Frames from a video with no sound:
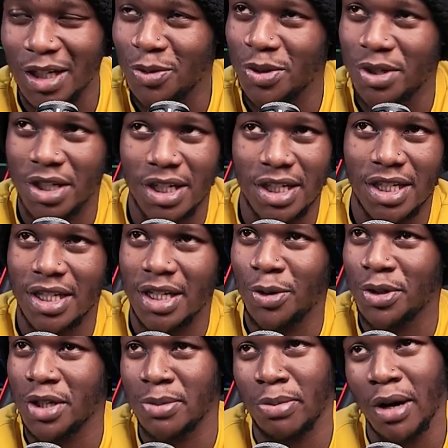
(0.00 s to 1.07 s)
It was
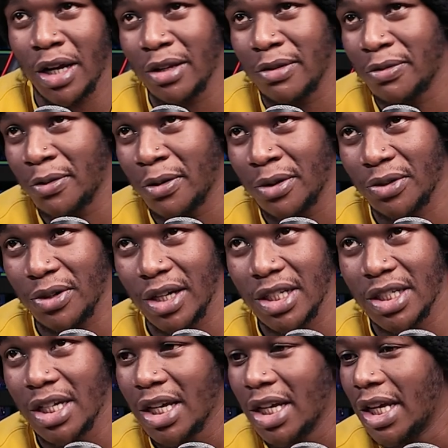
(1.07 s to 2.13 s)
just back and forth,
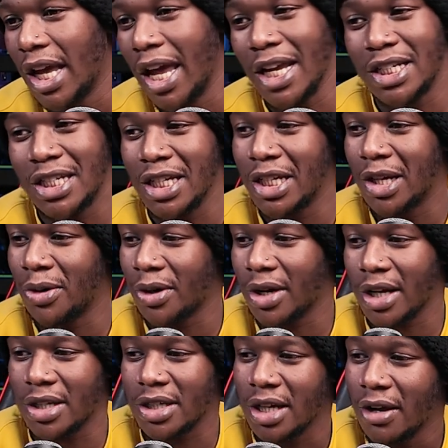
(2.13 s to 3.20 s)
right? 18 yellow
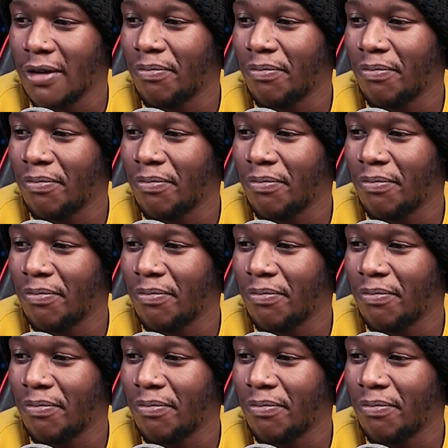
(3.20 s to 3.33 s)
cards.